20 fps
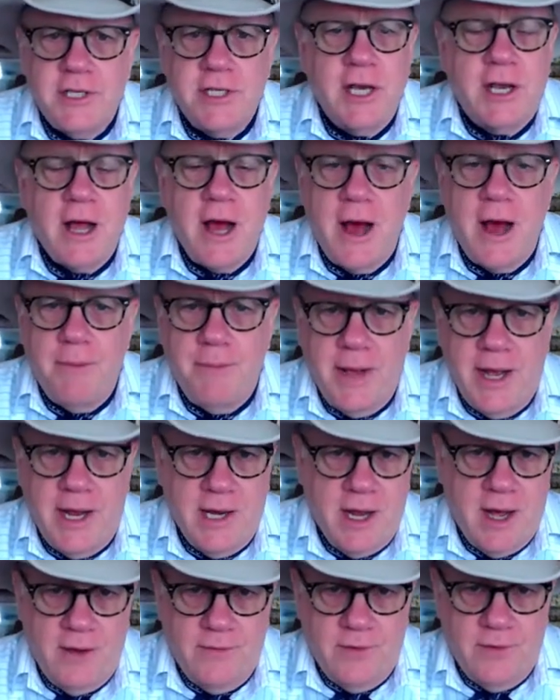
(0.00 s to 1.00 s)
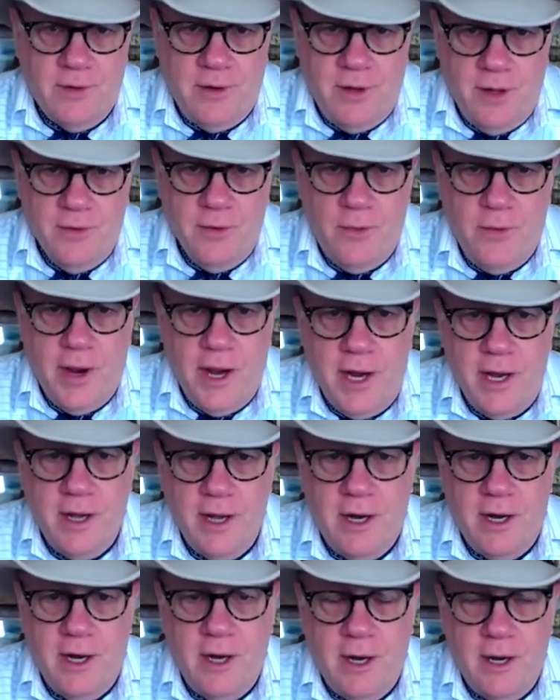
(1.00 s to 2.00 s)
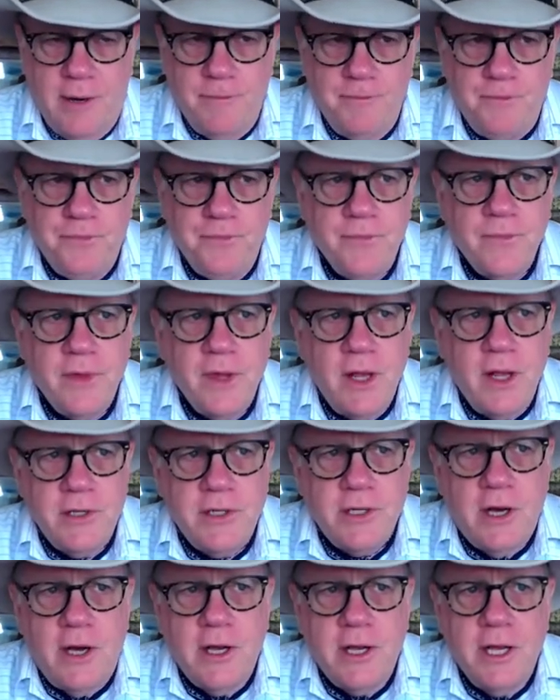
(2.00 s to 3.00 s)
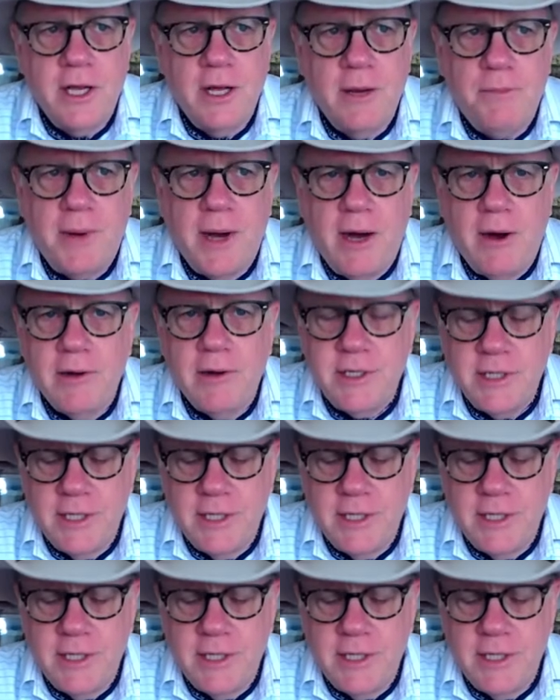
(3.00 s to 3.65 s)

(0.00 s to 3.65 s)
is a combat novel all the way, talking about